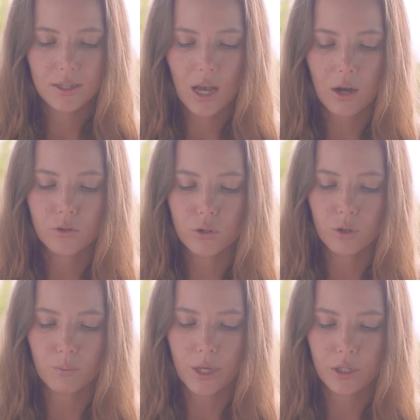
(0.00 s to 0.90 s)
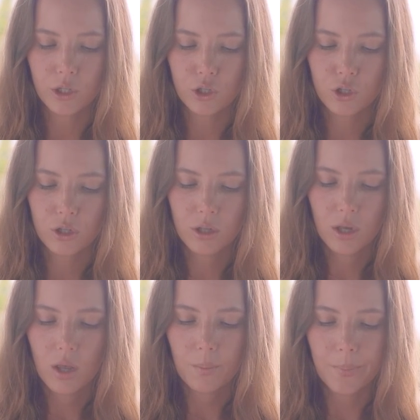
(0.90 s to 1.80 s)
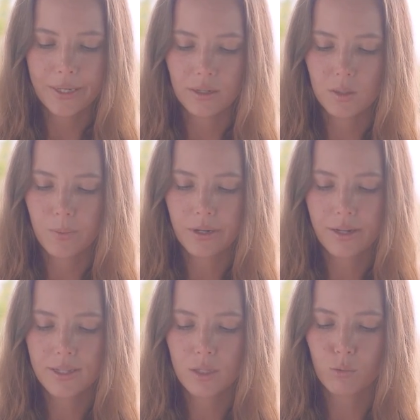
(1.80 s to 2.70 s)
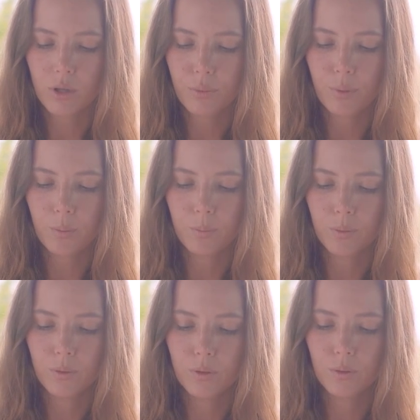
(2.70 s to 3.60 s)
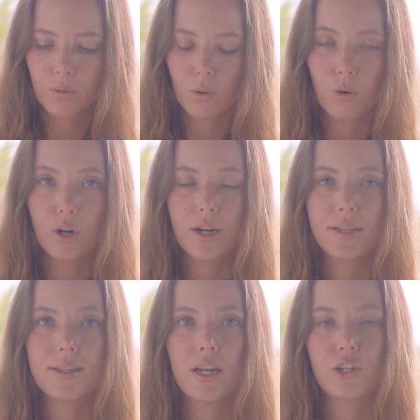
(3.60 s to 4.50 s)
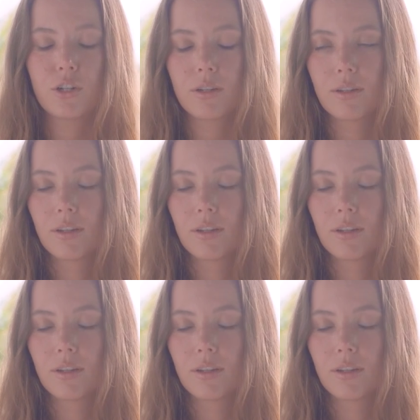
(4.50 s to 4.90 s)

How do you manage bad experience with people or etc.?